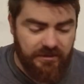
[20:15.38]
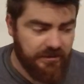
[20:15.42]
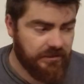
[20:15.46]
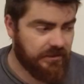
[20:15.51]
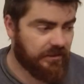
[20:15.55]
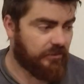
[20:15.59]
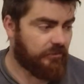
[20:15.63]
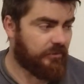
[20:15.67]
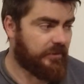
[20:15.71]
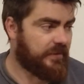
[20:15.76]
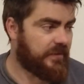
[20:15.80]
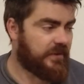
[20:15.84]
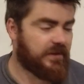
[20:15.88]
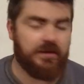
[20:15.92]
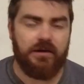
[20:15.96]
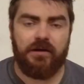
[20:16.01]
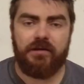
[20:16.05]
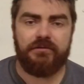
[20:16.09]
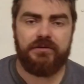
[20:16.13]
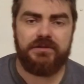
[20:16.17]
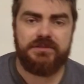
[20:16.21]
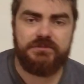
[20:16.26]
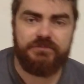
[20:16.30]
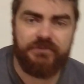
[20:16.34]
you know, when
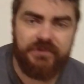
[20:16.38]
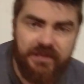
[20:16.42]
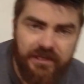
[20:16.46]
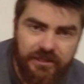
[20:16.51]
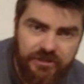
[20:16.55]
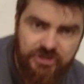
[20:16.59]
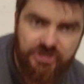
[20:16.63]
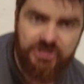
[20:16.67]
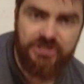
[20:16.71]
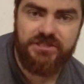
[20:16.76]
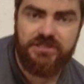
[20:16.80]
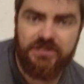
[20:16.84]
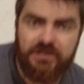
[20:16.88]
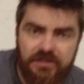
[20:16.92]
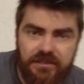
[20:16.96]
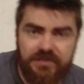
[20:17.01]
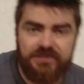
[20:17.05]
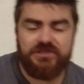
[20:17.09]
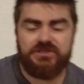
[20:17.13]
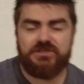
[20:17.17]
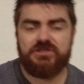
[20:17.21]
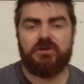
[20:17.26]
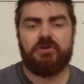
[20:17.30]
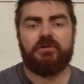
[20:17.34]
the engines are
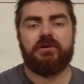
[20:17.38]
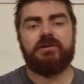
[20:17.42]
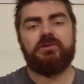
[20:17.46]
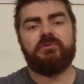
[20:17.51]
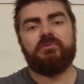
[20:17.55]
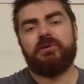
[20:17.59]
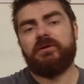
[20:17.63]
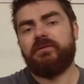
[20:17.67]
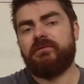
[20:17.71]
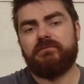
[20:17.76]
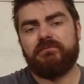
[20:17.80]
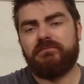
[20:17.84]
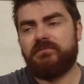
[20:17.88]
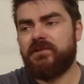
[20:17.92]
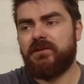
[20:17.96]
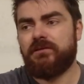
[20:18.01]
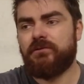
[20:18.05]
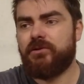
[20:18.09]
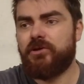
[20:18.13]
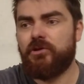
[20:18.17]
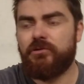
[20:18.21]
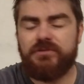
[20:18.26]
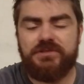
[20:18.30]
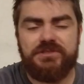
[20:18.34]
designed, when, you know,
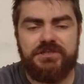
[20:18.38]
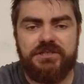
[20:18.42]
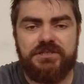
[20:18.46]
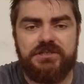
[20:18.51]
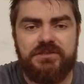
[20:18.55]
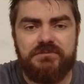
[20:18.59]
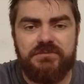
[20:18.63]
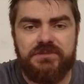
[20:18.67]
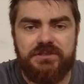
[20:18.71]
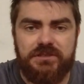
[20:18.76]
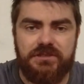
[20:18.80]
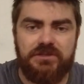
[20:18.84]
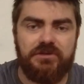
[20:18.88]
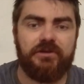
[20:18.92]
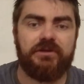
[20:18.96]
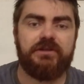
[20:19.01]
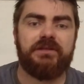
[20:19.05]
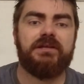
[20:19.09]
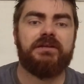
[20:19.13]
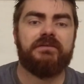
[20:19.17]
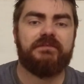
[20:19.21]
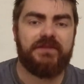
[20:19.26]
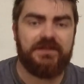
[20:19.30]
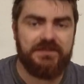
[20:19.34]
the cooling system's
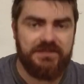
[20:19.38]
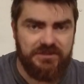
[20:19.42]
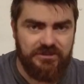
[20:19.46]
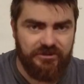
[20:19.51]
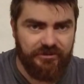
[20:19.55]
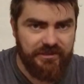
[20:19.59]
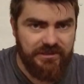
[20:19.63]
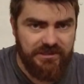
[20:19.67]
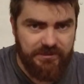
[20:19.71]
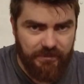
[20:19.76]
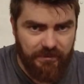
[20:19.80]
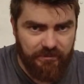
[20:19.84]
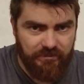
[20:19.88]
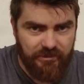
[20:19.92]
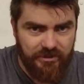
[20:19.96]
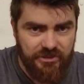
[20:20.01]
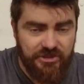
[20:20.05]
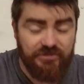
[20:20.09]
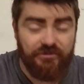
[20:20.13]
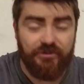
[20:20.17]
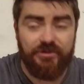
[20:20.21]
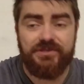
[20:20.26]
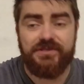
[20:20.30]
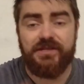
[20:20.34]
designed, they're designed to be
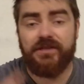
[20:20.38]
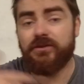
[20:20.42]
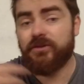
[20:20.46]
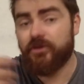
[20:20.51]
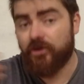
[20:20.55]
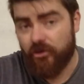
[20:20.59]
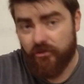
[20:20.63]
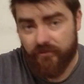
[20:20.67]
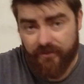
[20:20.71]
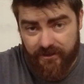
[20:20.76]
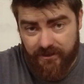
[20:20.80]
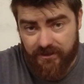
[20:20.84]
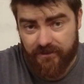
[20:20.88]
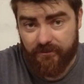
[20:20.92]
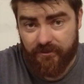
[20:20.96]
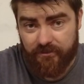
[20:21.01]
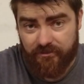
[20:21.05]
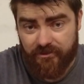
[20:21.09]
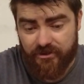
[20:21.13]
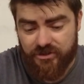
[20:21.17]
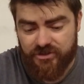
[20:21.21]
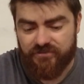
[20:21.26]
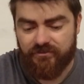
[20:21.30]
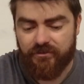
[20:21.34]
pressurized. They know they're going to
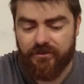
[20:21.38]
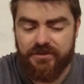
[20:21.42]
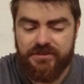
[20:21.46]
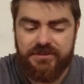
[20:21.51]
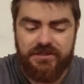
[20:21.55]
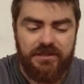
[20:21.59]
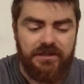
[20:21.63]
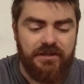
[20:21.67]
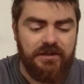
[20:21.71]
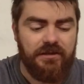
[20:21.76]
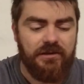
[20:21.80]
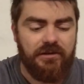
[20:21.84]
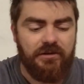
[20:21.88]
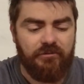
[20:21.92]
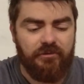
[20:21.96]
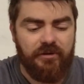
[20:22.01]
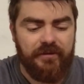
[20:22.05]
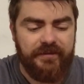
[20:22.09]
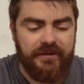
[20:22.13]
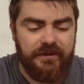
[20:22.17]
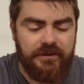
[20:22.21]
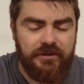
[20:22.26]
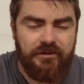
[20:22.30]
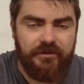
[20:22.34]
be pressurized
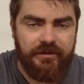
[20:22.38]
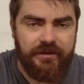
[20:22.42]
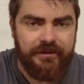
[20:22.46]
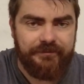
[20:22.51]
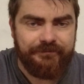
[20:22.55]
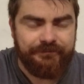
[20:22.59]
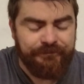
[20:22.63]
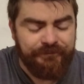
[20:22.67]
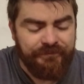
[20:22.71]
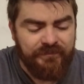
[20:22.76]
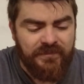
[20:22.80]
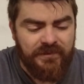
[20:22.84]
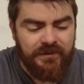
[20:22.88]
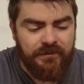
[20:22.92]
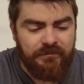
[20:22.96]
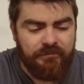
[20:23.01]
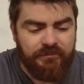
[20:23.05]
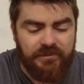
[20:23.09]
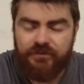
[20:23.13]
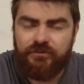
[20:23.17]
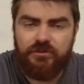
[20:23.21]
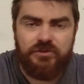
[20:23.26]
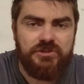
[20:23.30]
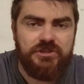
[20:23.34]
when they do it.
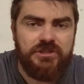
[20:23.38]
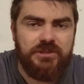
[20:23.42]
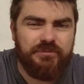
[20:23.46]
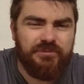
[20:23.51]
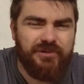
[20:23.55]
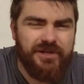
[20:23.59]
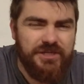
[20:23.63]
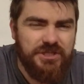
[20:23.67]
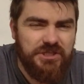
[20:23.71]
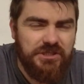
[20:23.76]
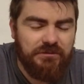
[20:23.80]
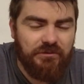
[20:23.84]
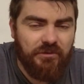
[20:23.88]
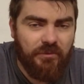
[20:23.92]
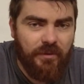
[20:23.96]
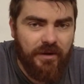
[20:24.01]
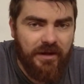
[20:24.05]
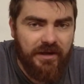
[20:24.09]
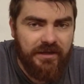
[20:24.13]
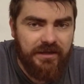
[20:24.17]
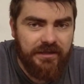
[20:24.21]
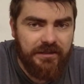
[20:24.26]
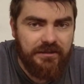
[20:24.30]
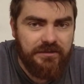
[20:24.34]
But if you took the pressure
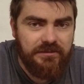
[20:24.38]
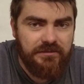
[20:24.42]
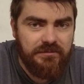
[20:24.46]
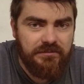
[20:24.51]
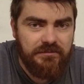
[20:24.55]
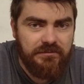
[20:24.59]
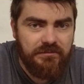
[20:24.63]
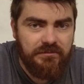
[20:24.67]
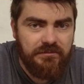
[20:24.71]
away,